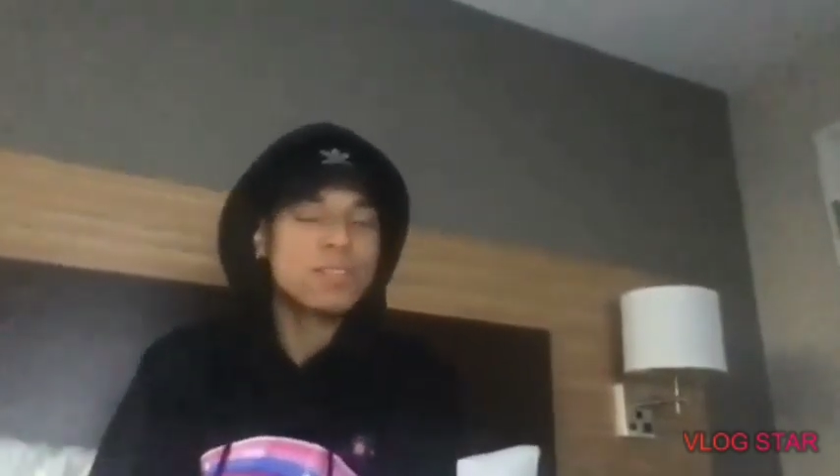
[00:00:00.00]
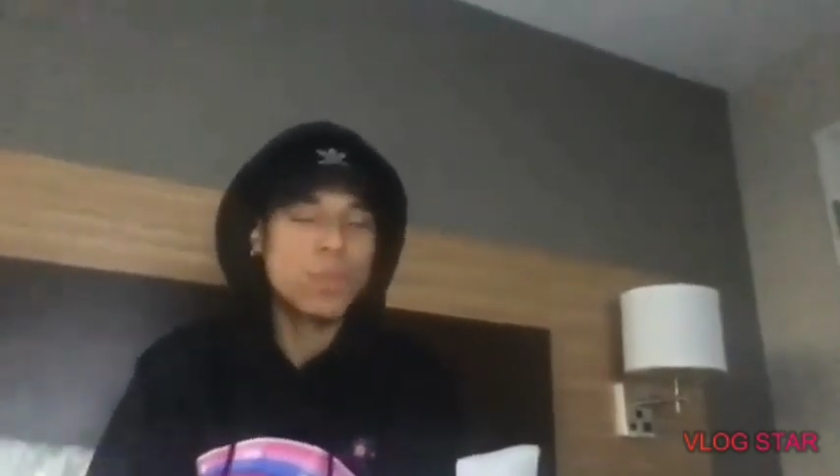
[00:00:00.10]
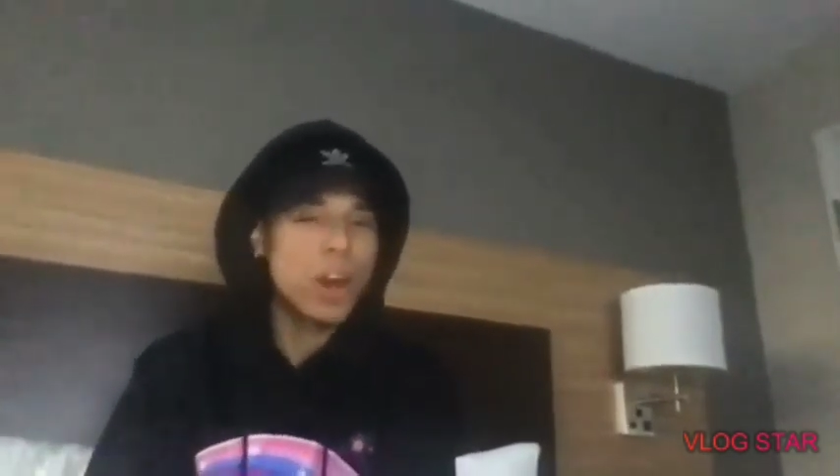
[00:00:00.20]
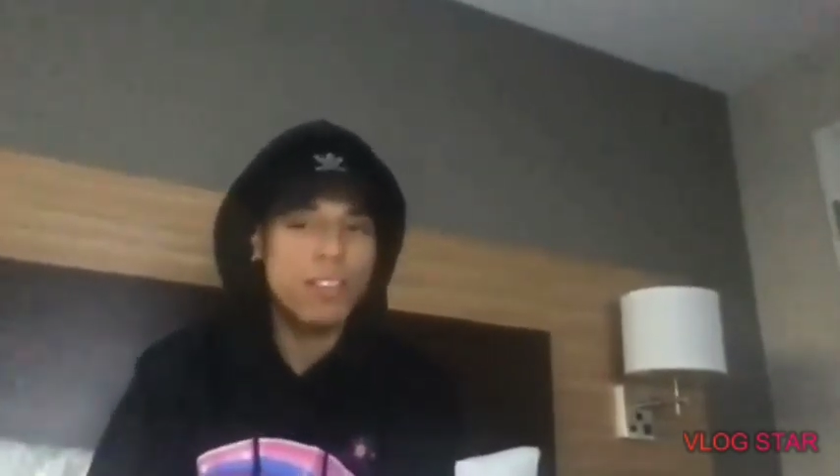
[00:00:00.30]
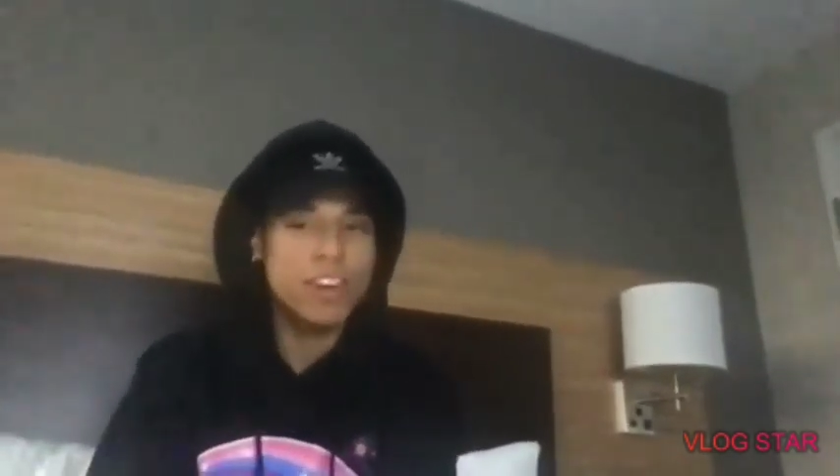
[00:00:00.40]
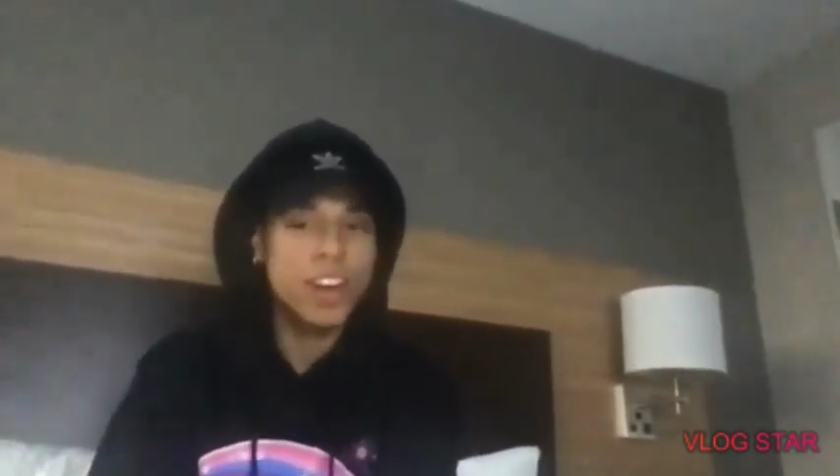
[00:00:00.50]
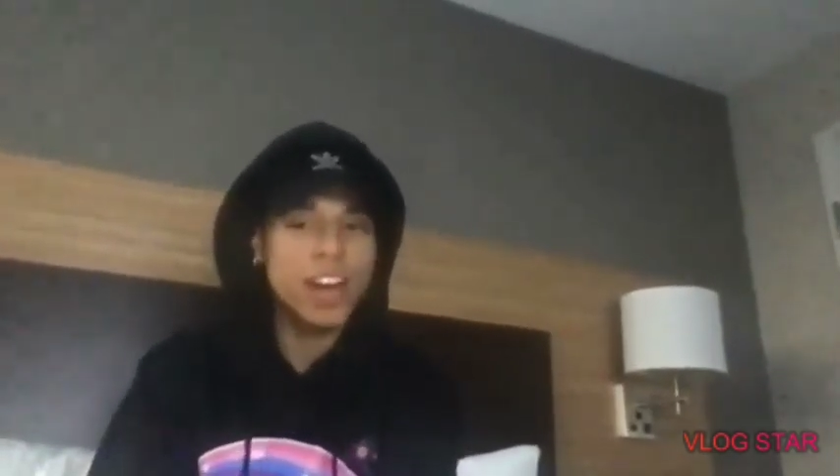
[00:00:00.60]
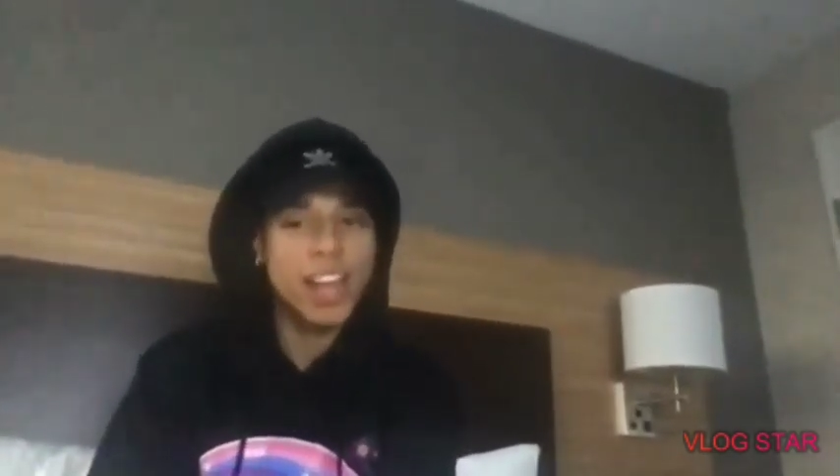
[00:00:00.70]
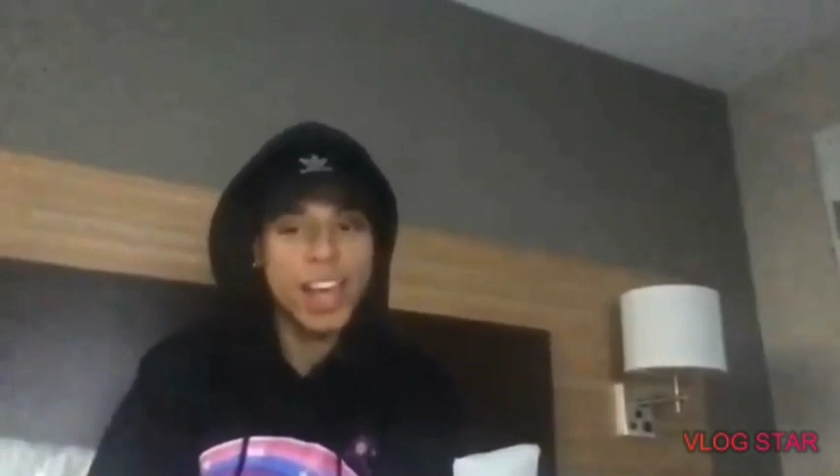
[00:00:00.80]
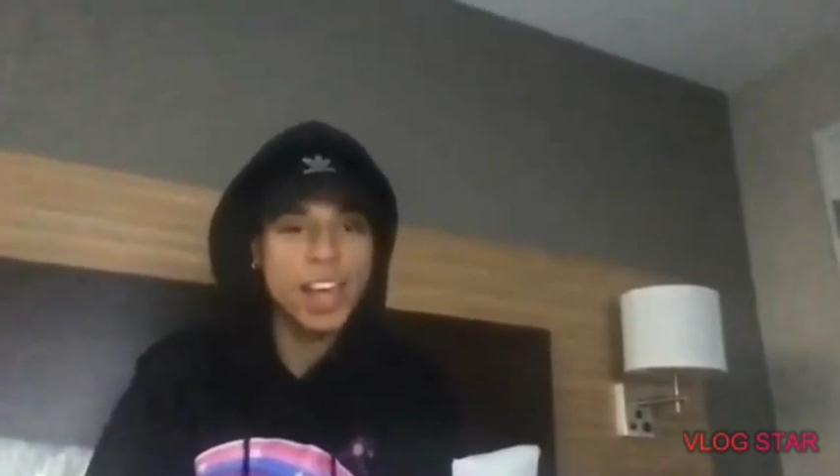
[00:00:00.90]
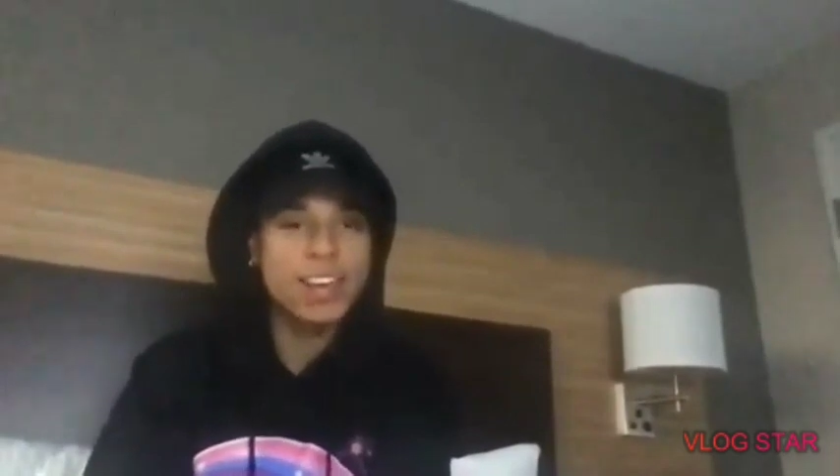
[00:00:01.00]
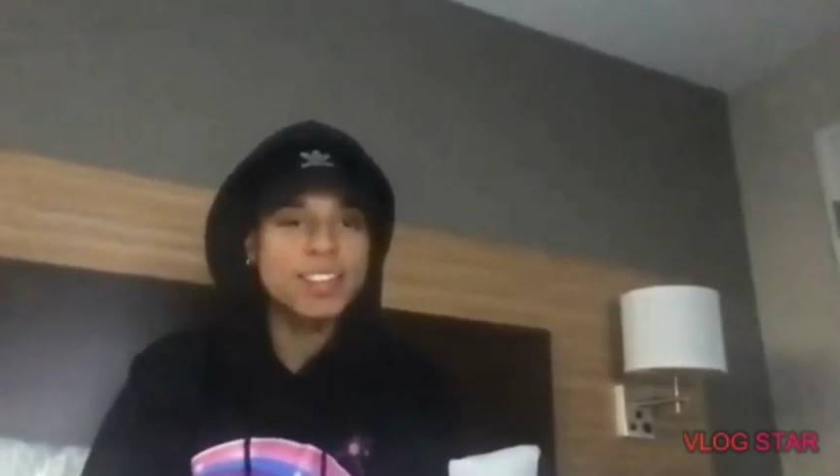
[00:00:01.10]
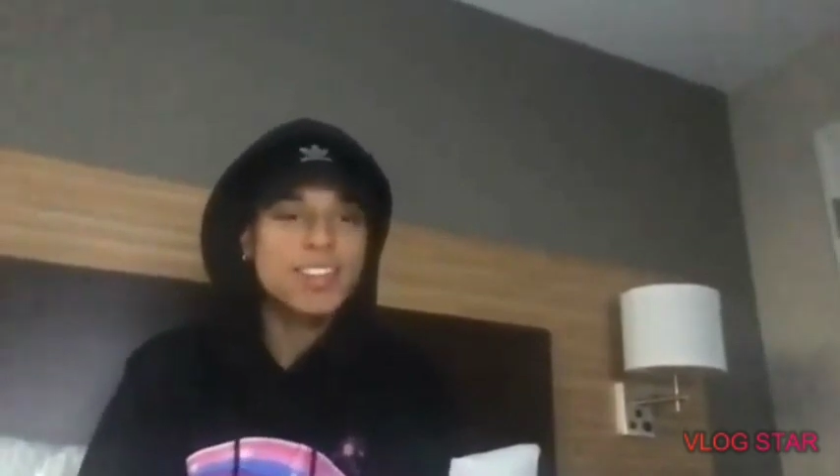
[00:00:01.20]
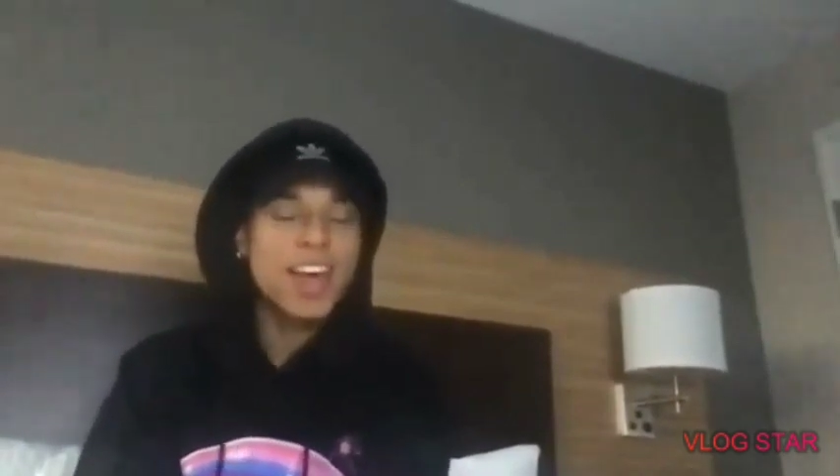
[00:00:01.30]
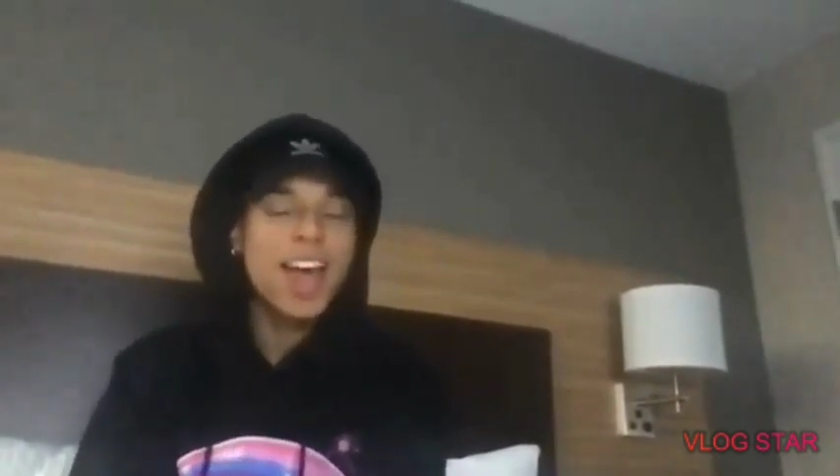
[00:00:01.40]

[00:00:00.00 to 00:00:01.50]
whatever, I guess.